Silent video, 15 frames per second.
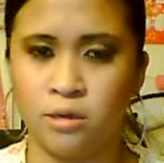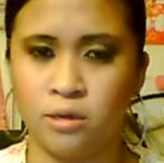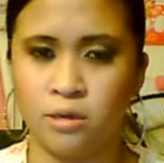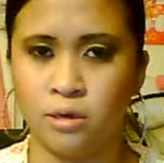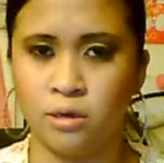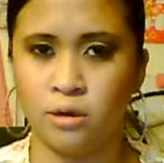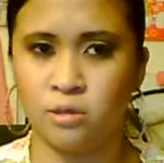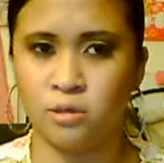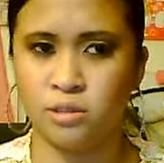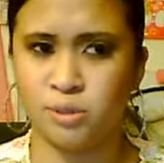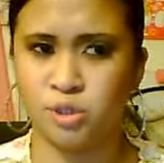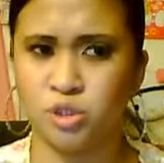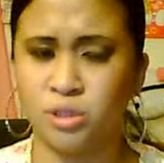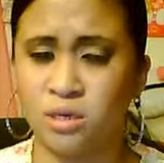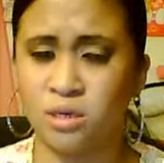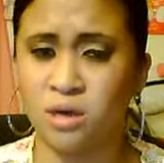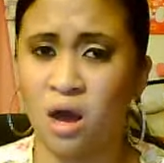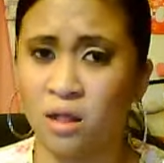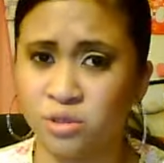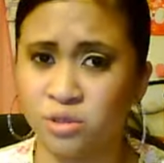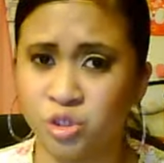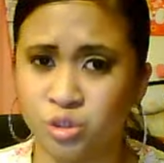you know, especially
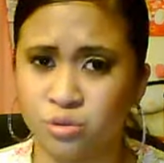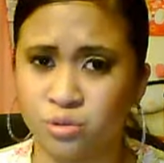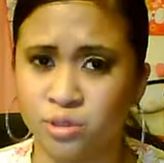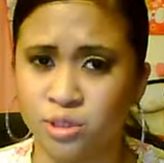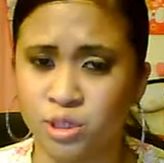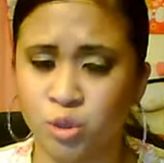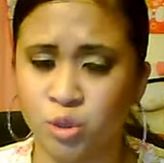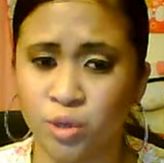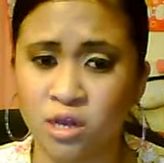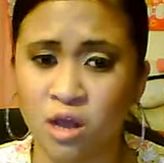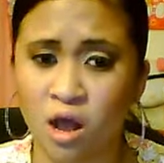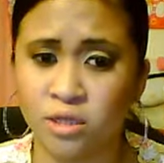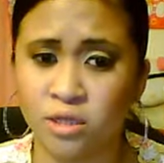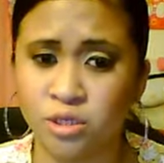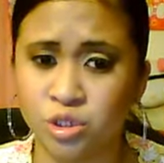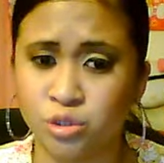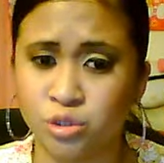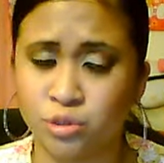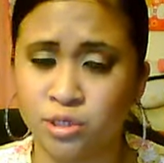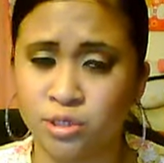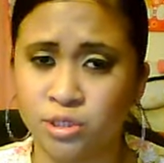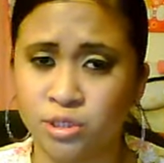college students, we college
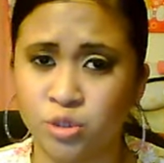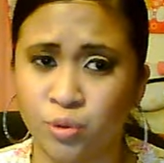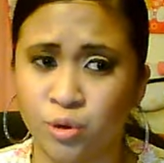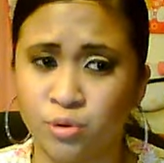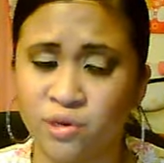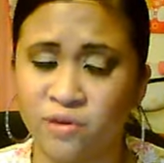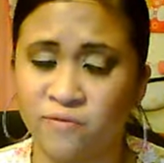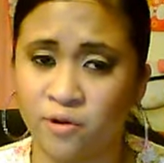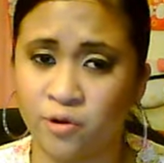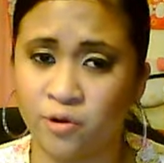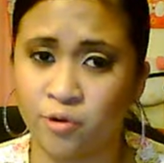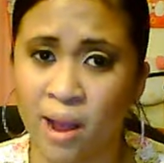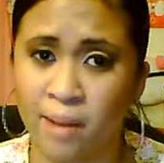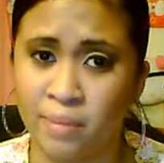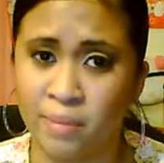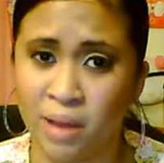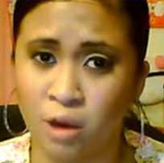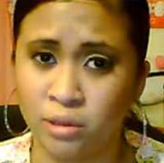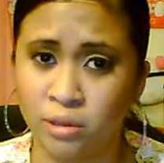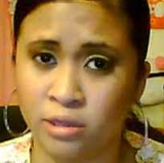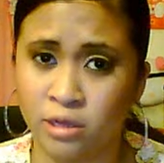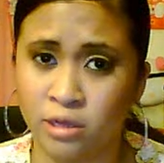students, we don't give a crap how
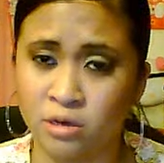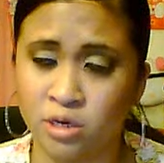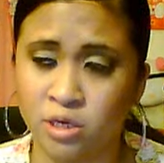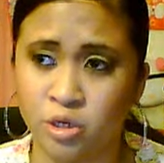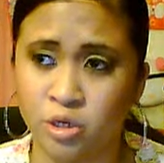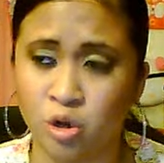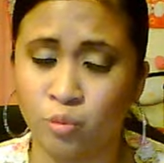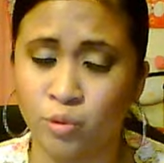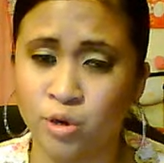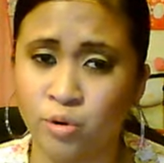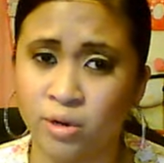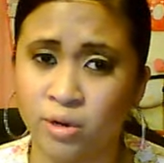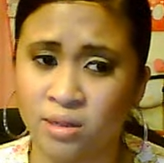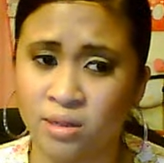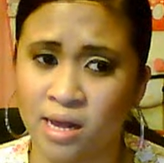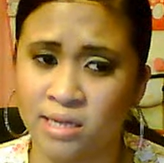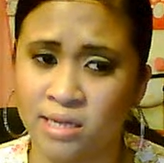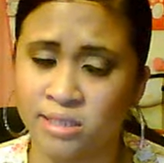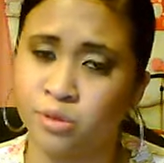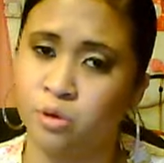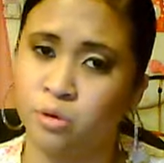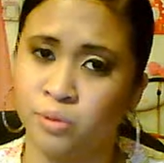we look. You know, we go to class
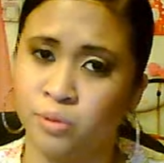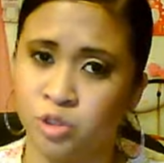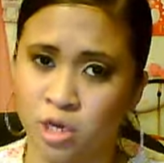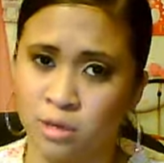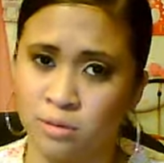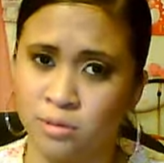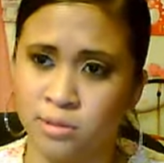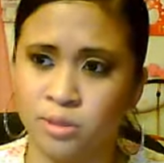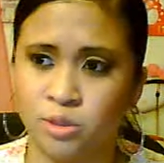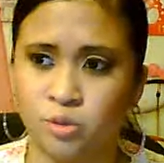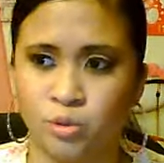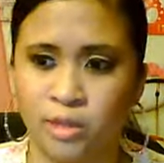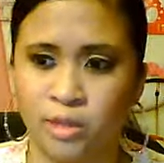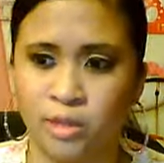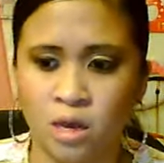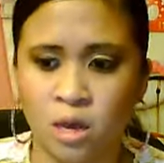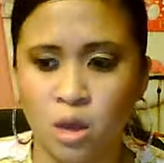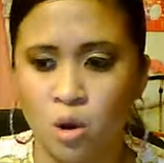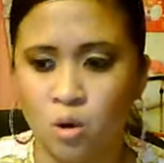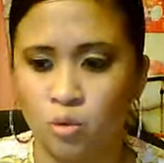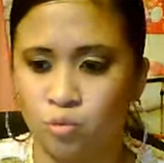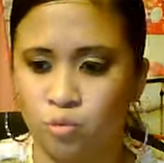in our pajamas with like,
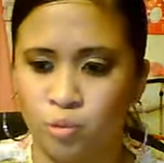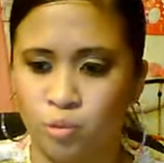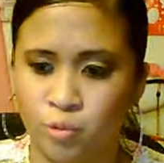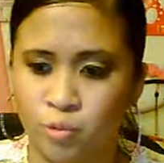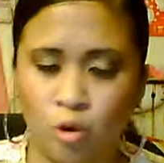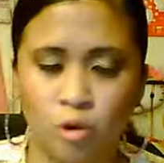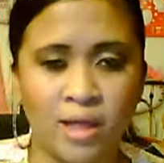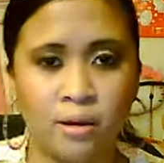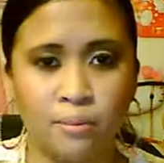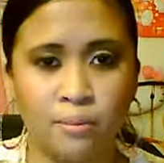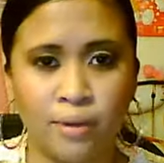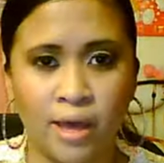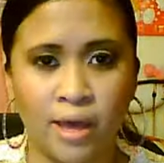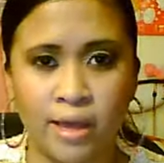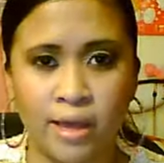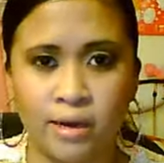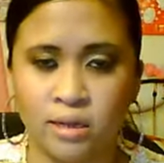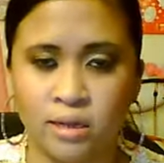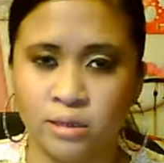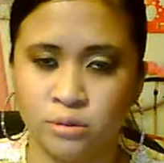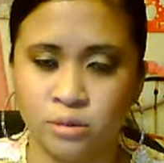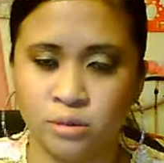we roll out of bed
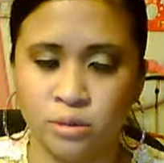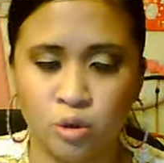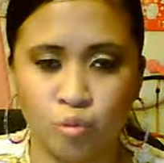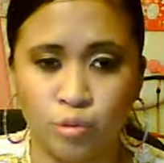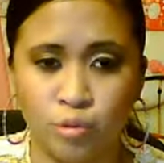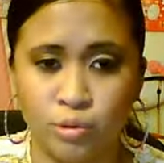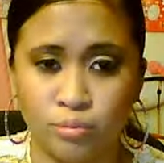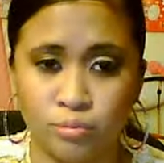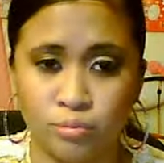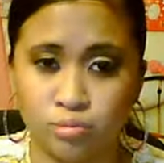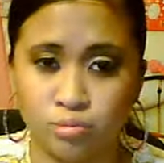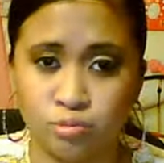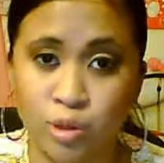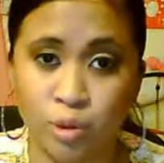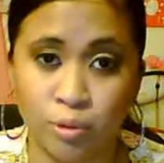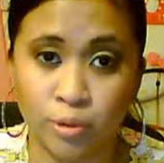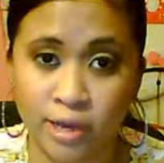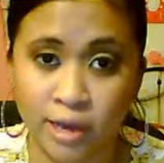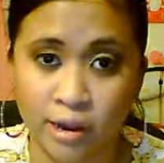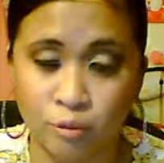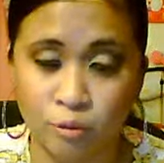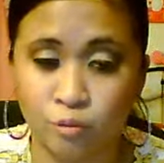and we, we don't
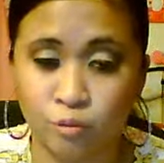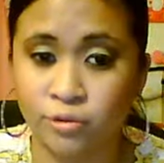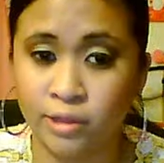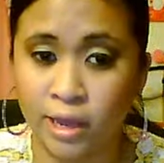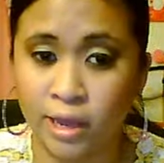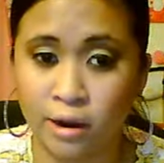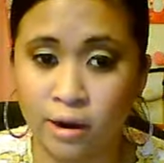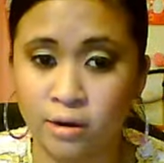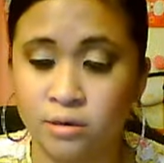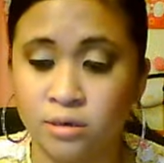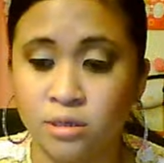care. We're there,